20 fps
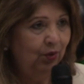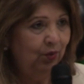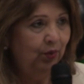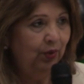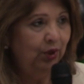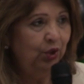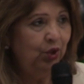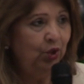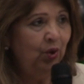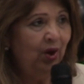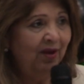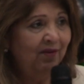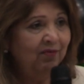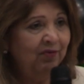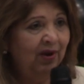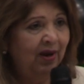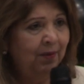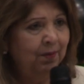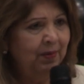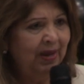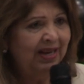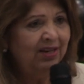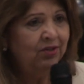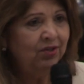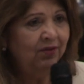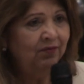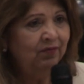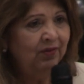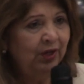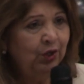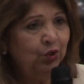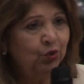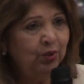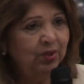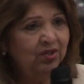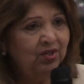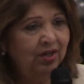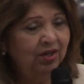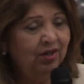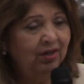When you have amazing
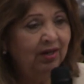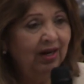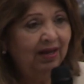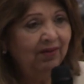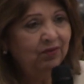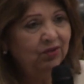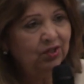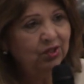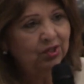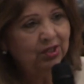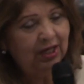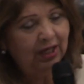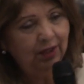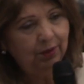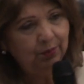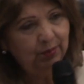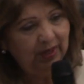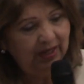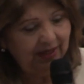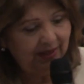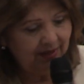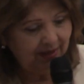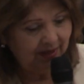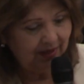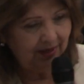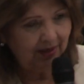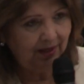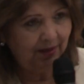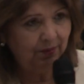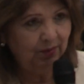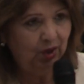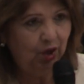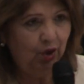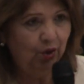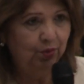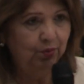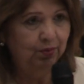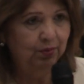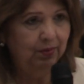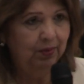victories in your life to celebrate, come
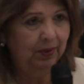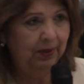home.